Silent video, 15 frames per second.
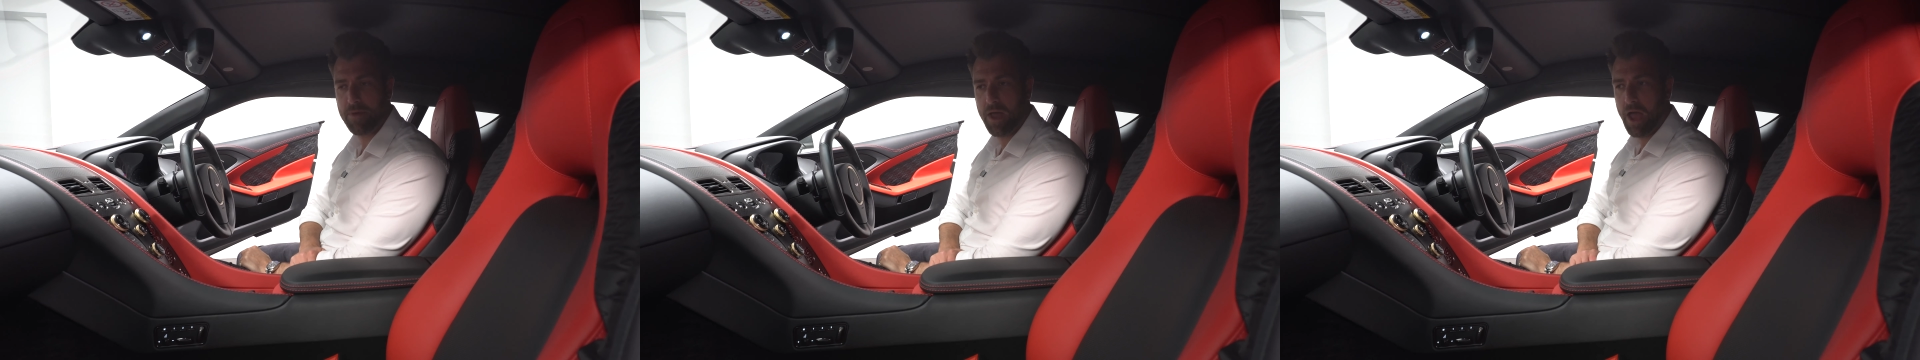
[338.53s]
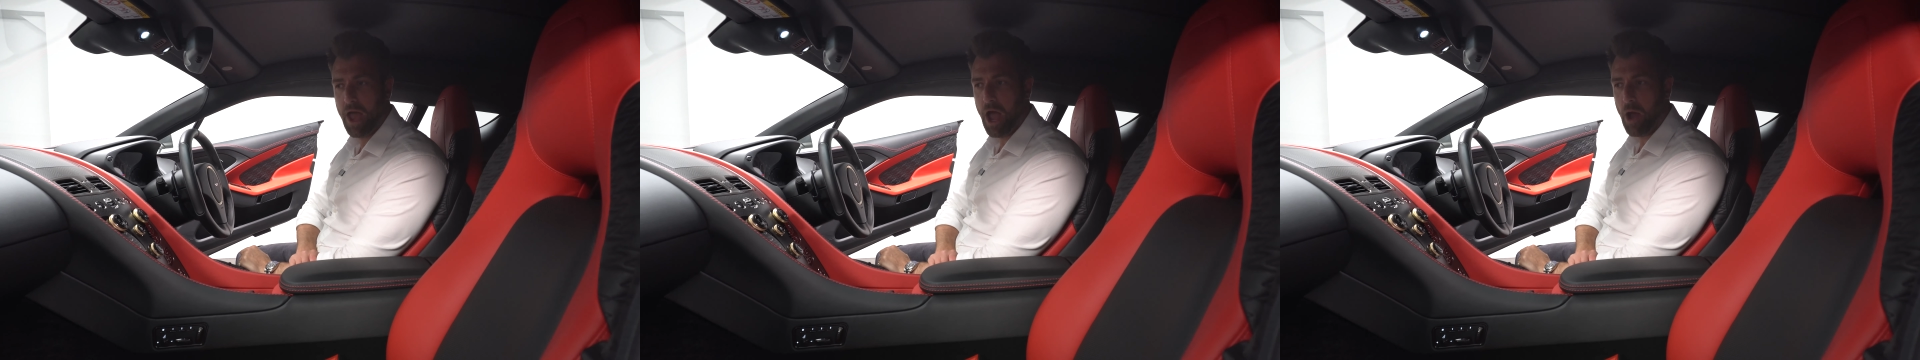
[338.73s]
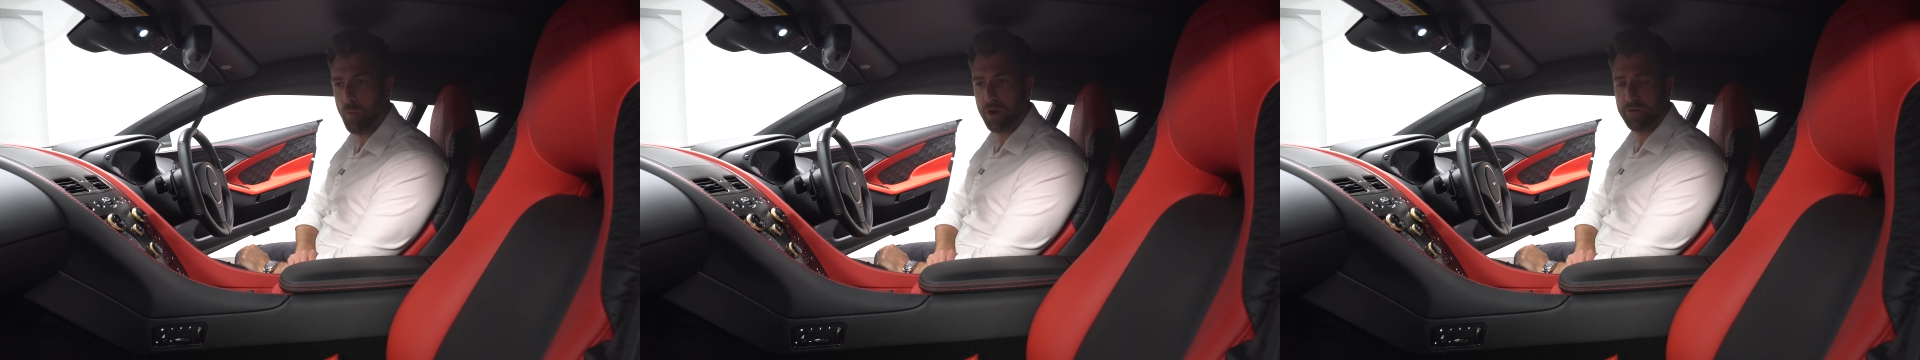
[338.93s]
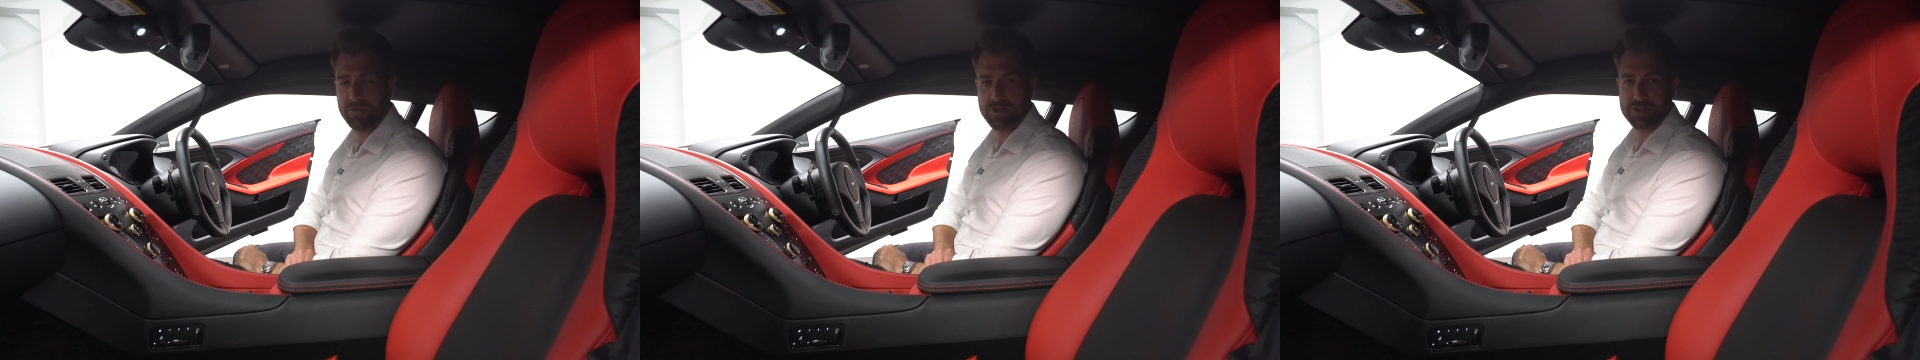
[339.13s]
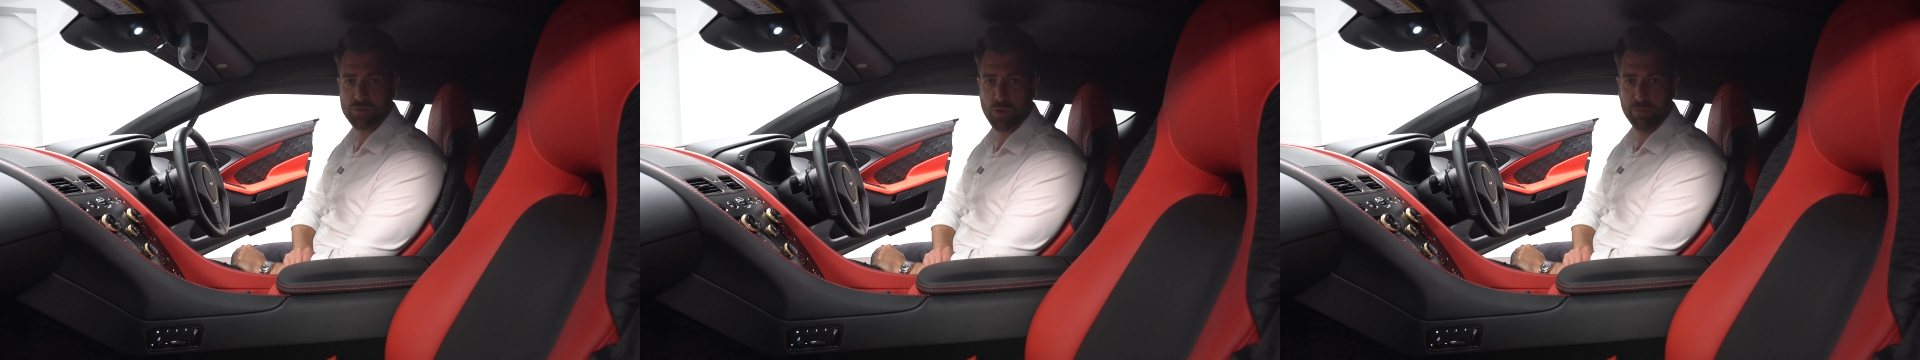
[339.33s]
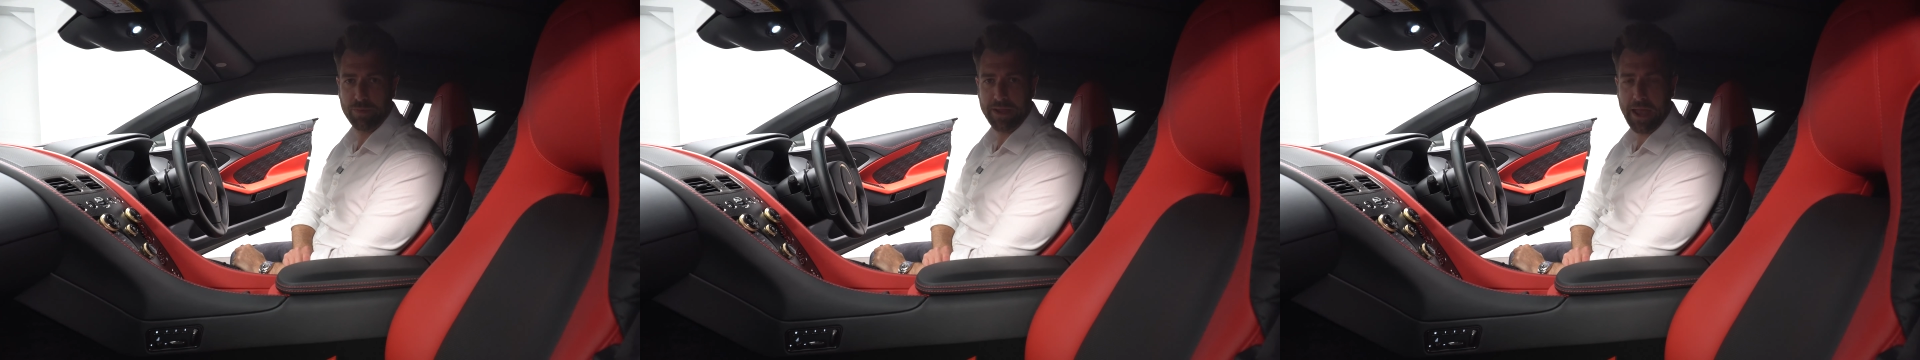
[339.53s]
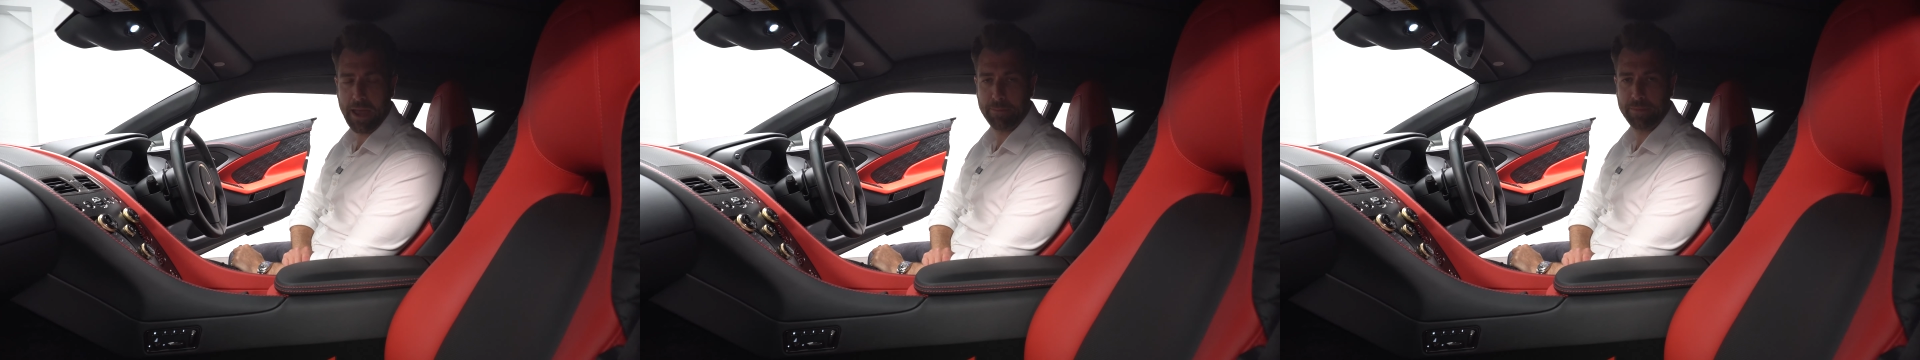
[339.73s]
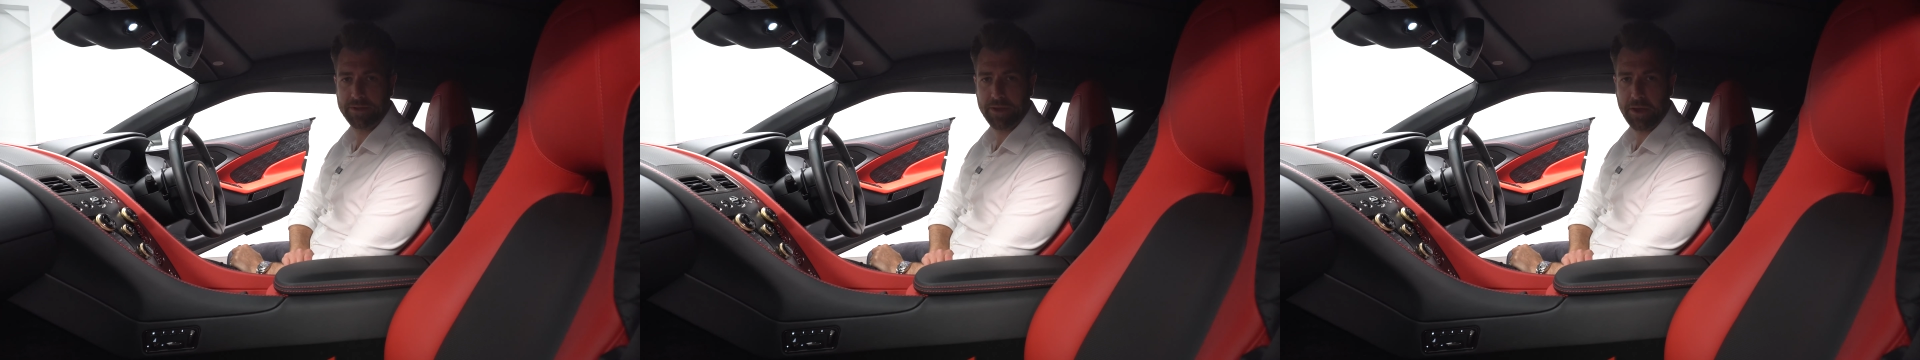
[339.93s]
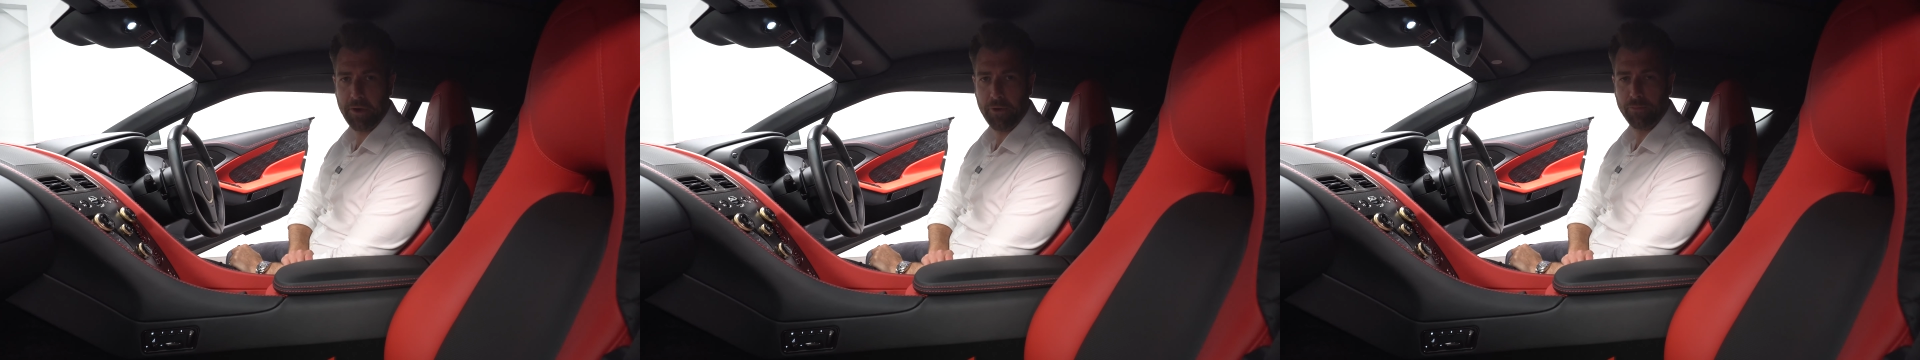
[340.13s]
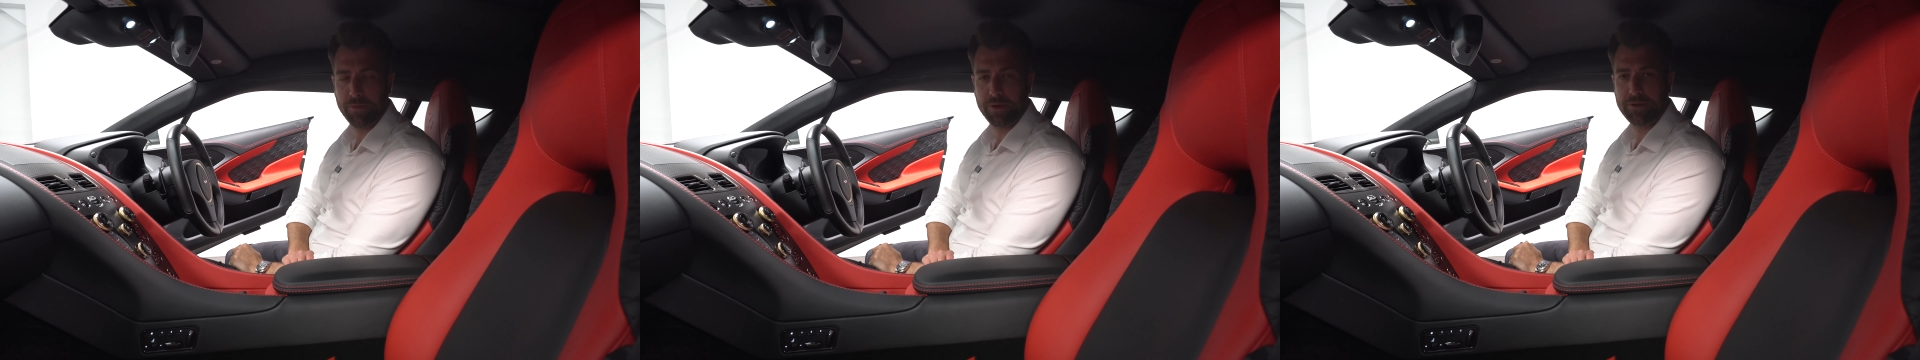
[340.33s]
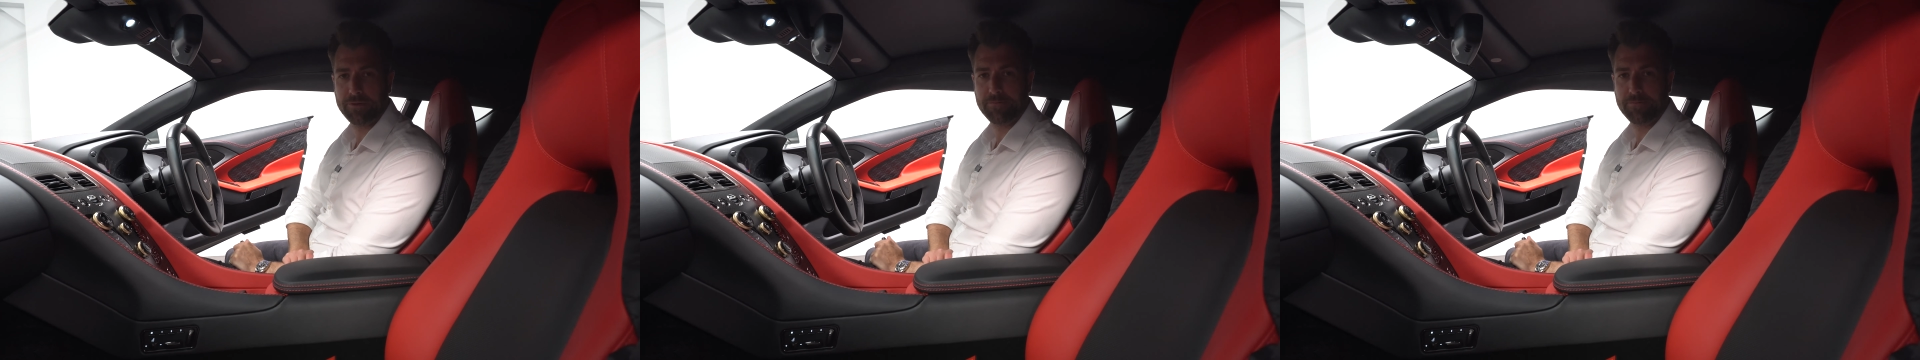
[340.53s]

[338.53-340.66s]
and one of us will be happy to help.